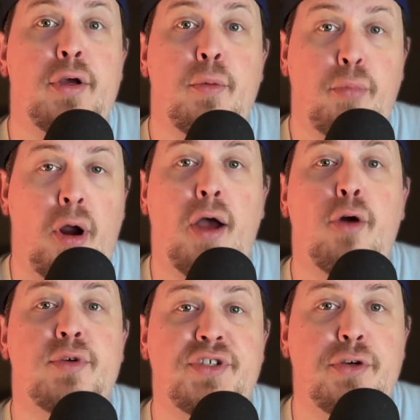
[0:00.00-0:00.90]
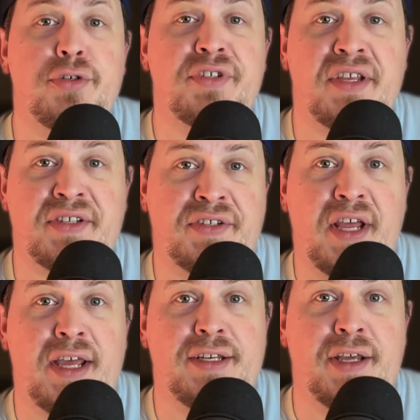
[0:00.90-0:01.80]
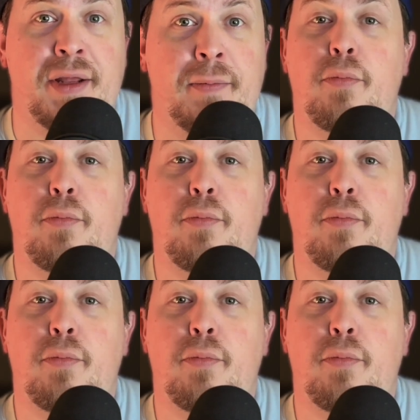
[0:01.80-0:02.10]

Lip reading: Prague was used as a stand-in.